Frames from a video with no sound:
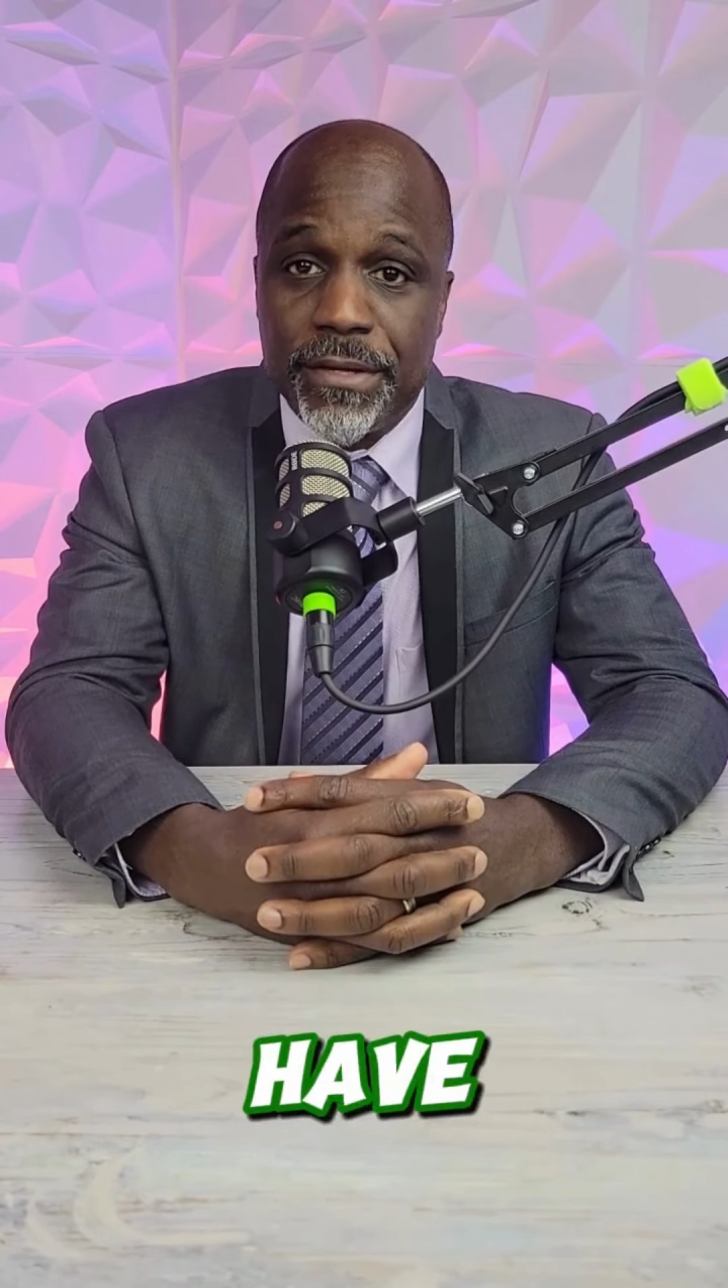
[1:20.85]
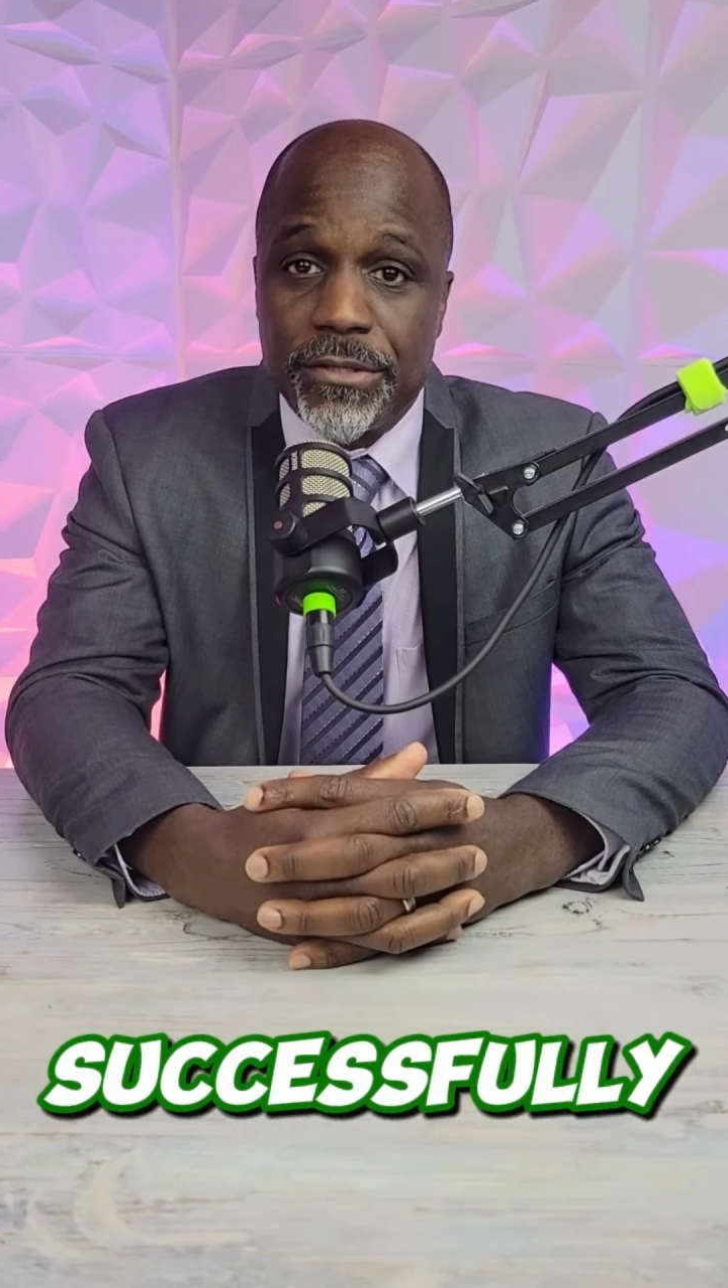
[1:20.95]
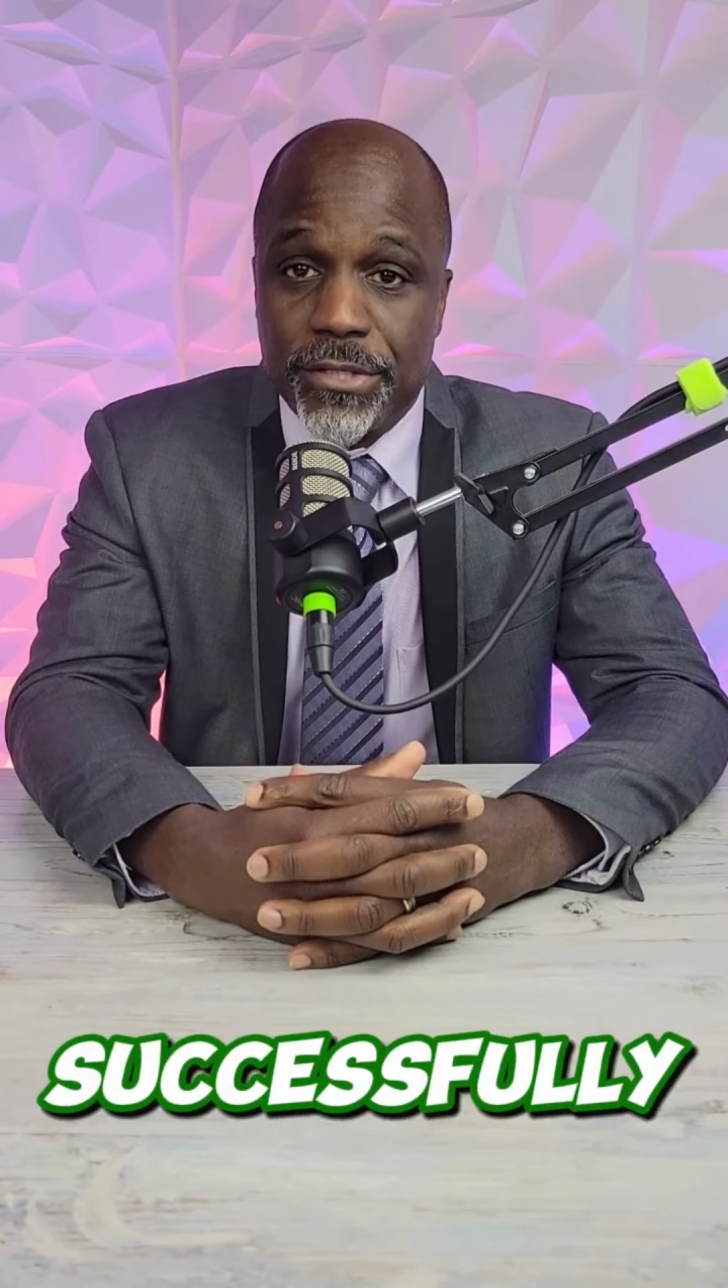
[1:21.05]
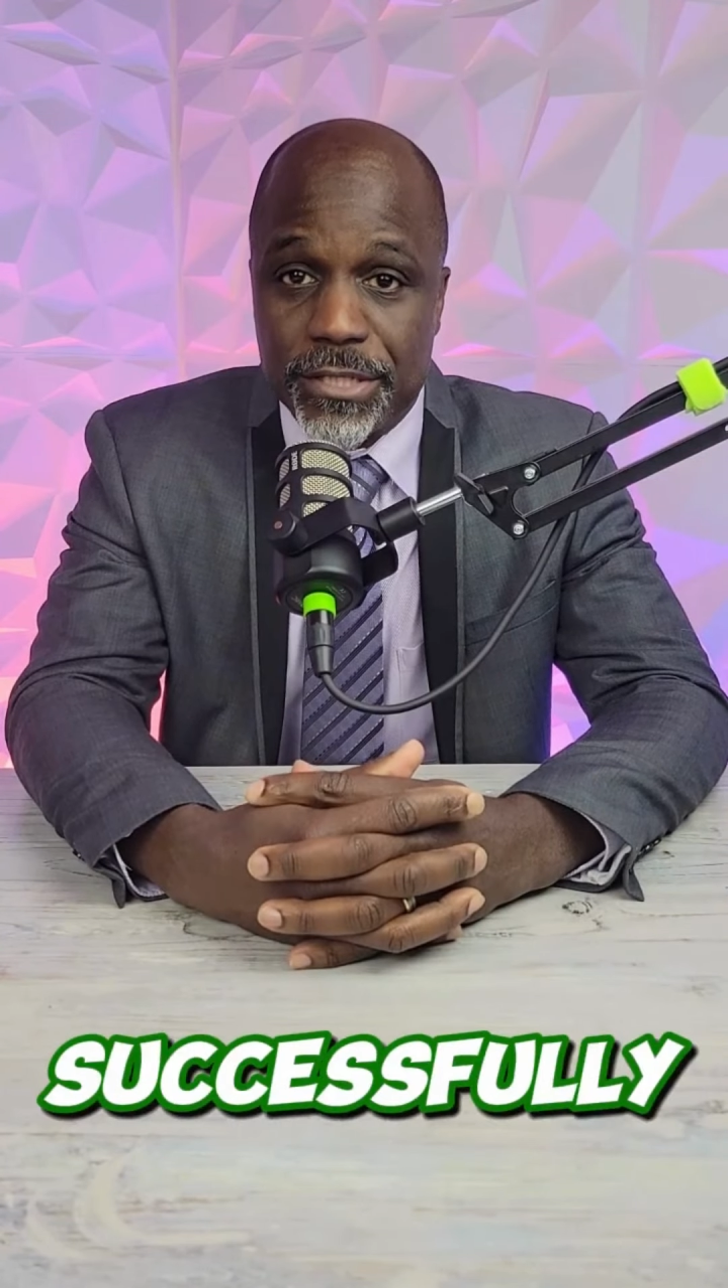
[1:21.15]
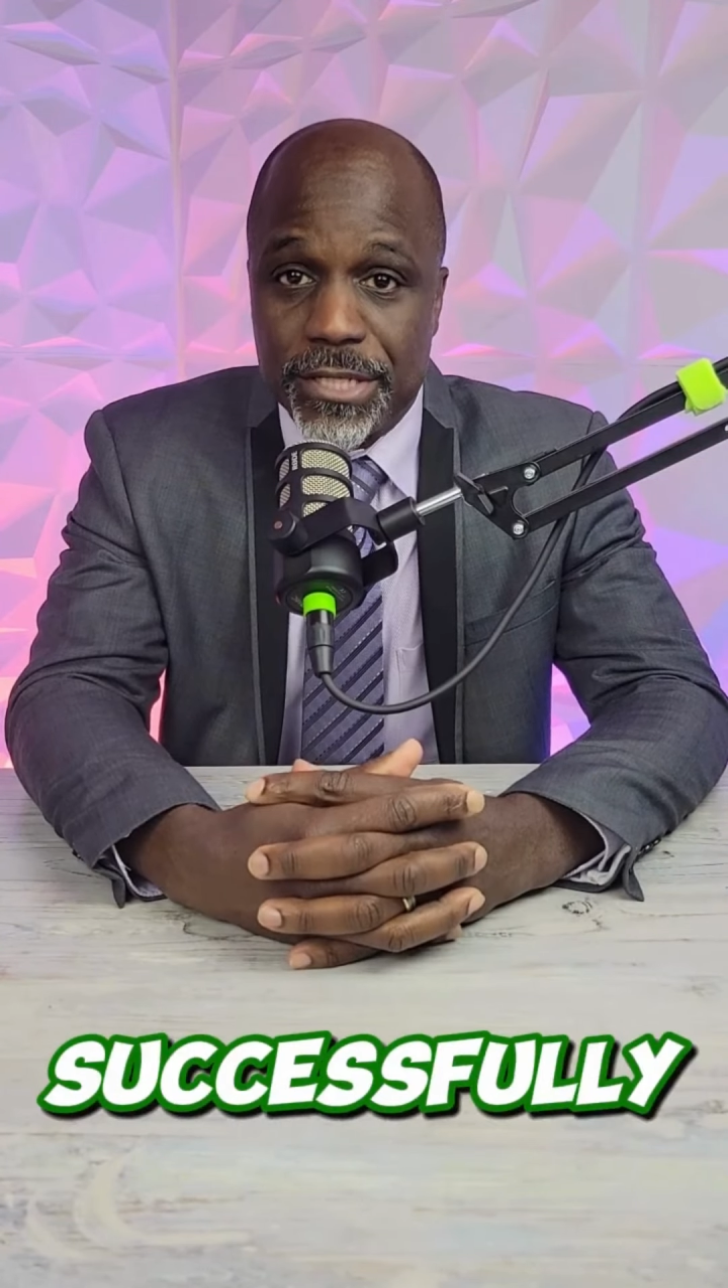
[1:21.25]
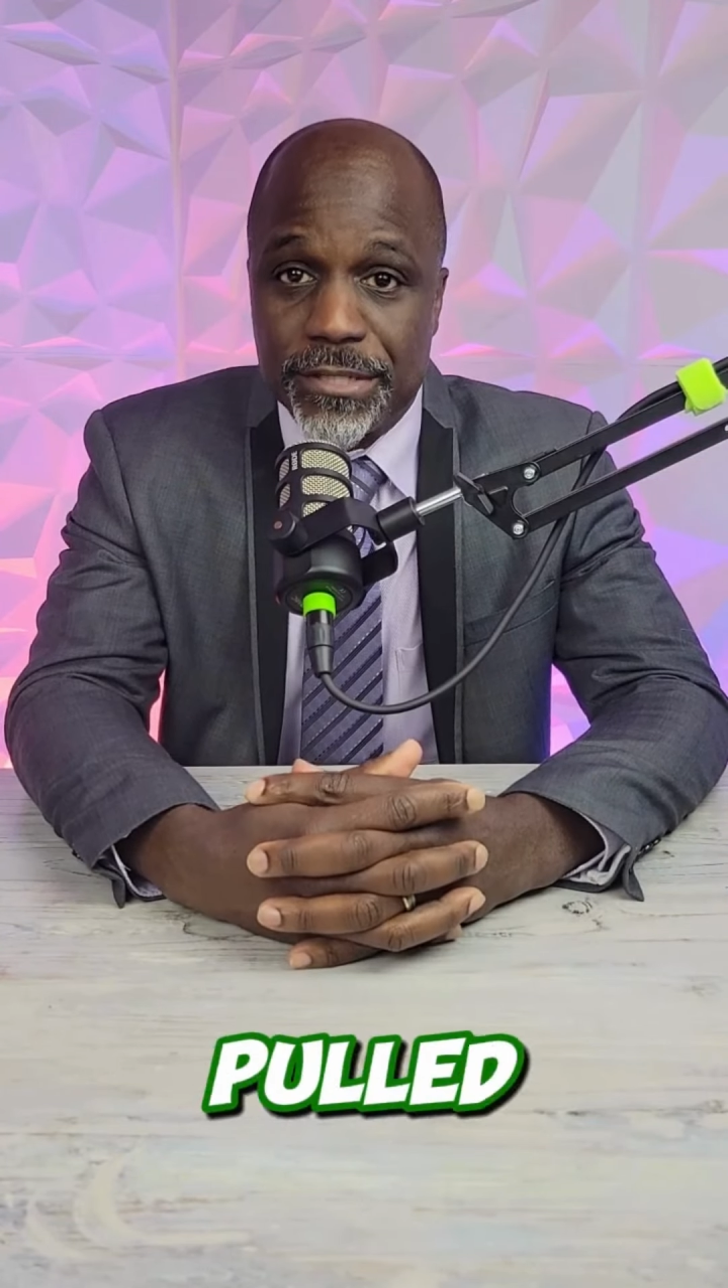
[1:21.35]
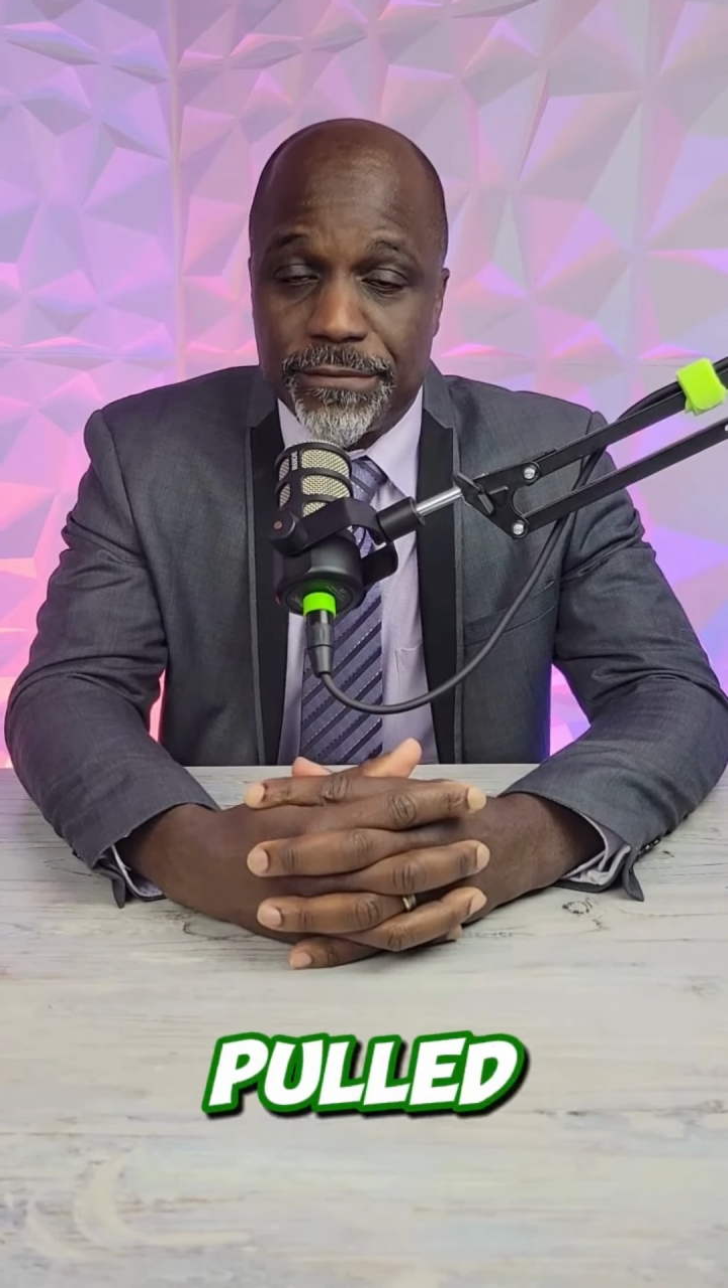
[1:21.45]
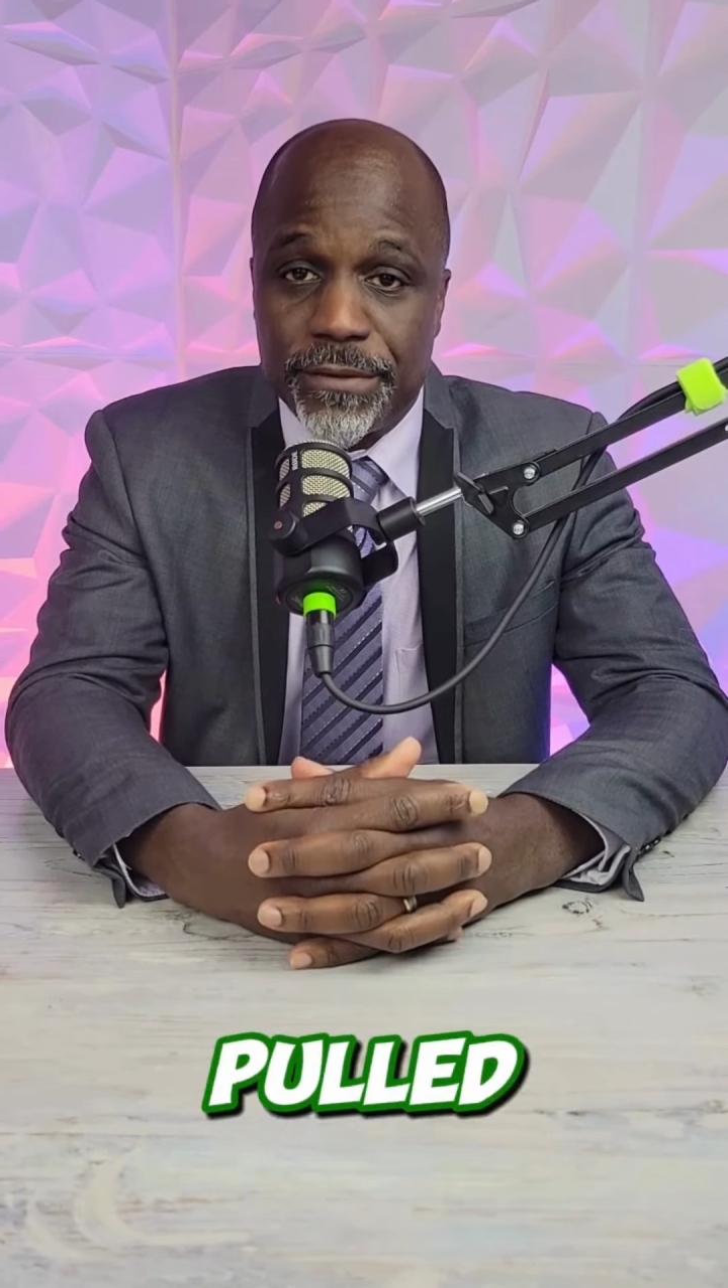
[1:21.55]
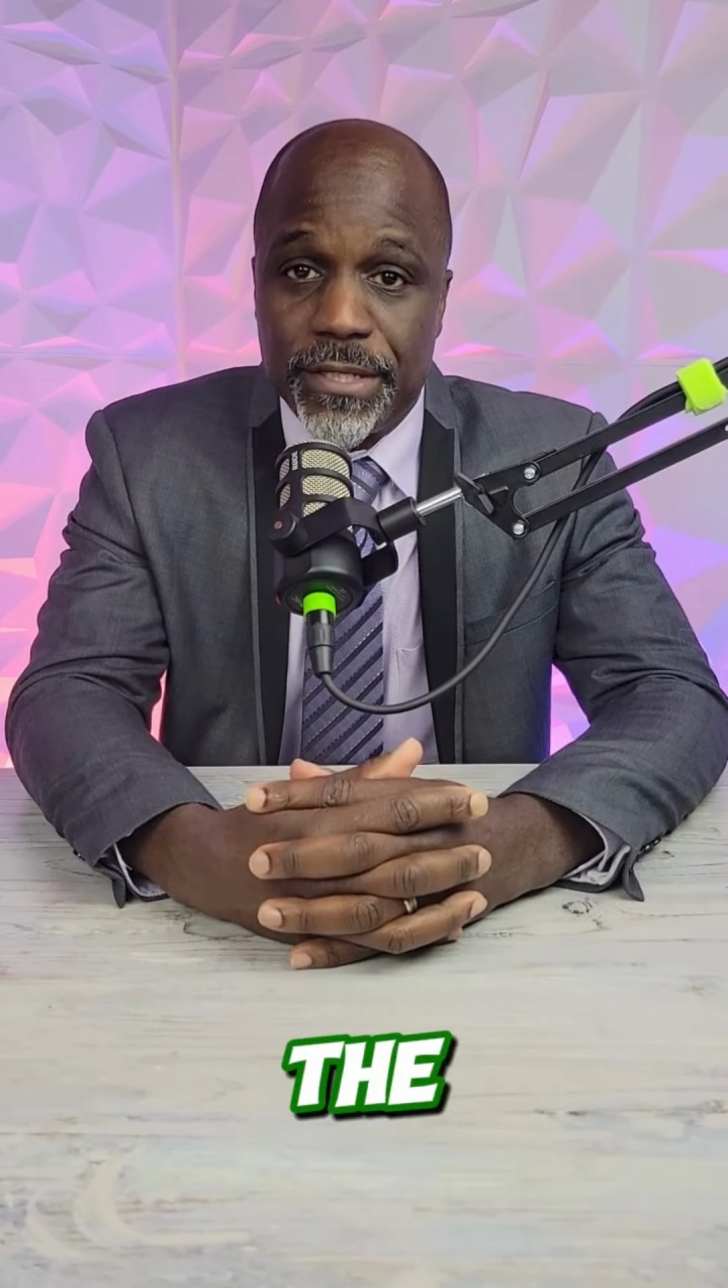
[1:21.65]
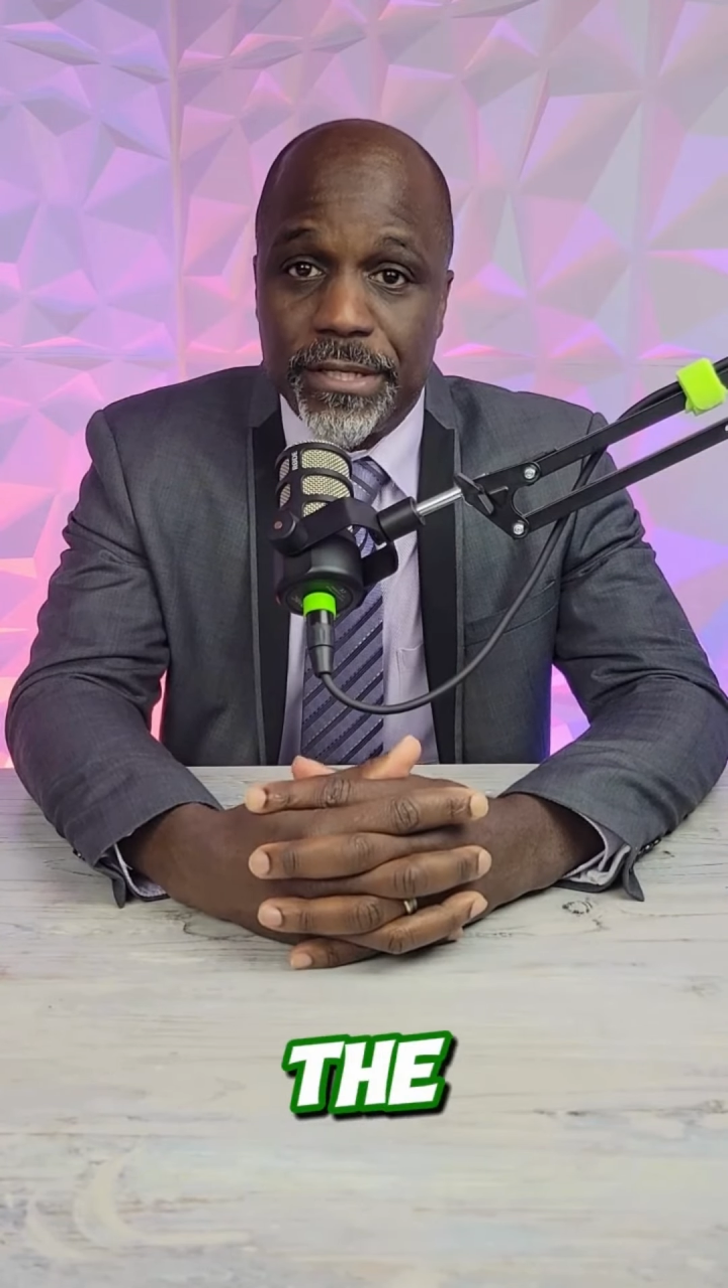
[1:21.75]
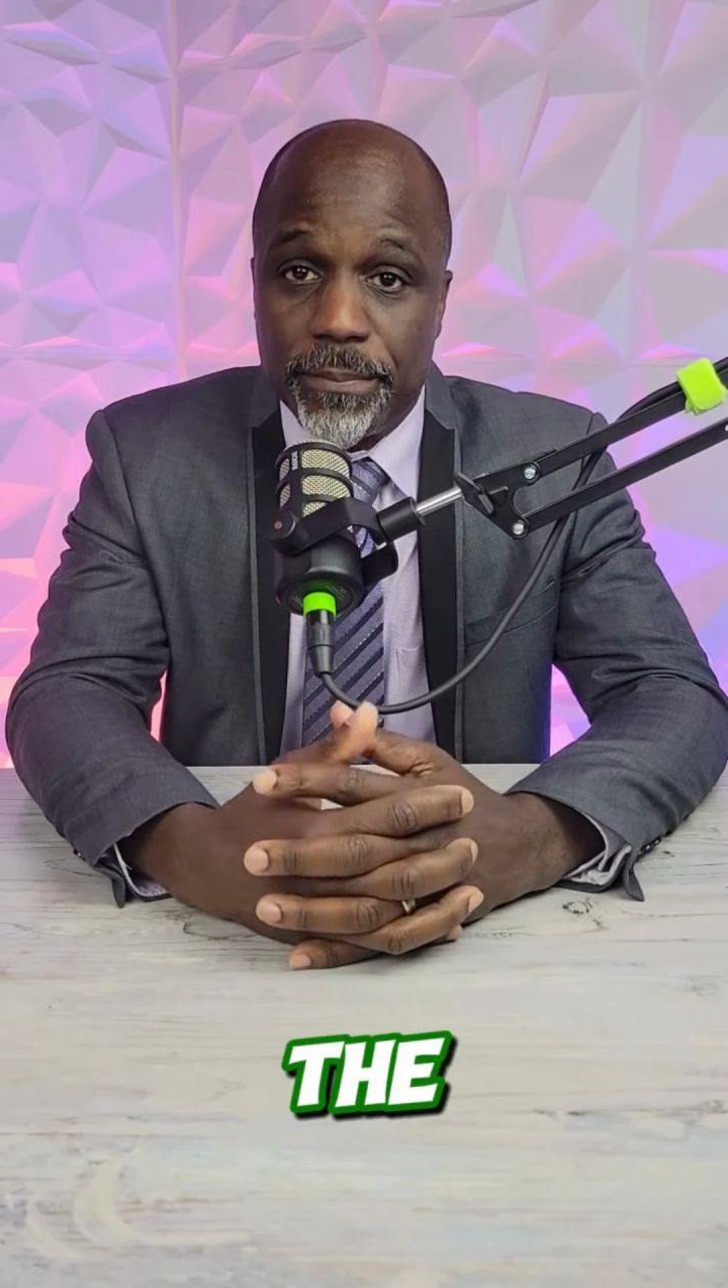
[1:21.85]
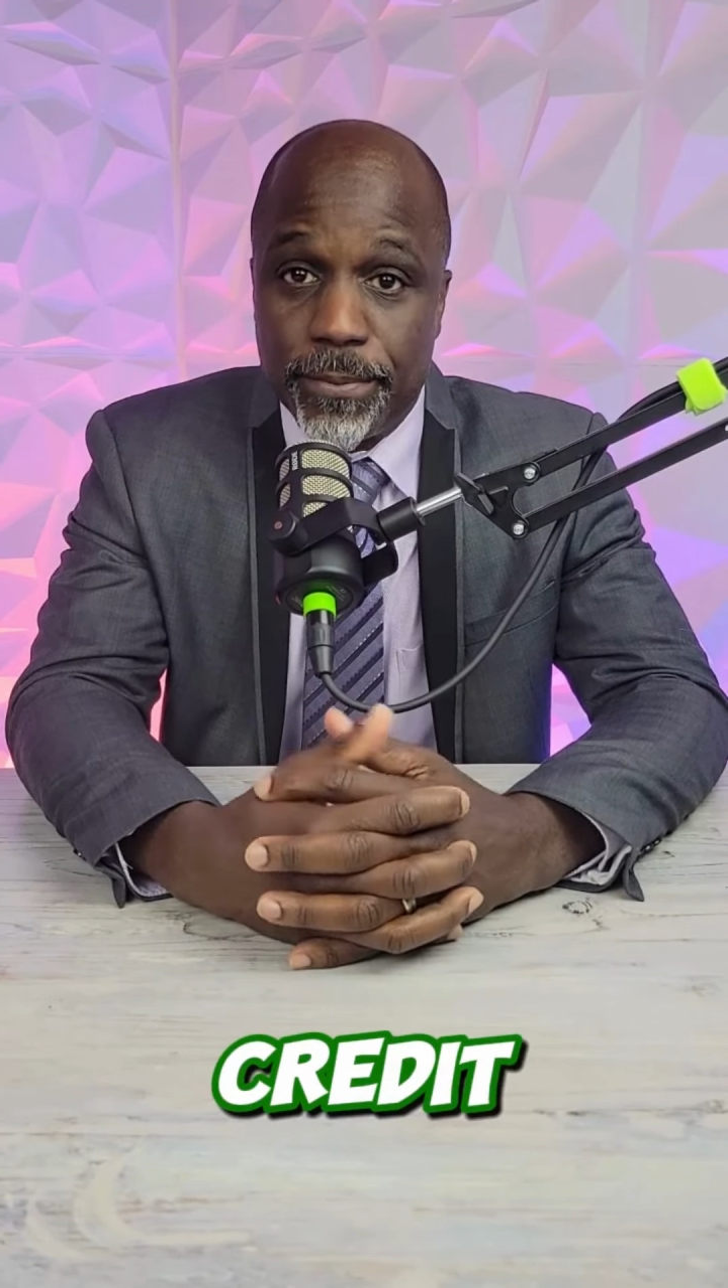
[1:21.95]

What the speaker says: successfully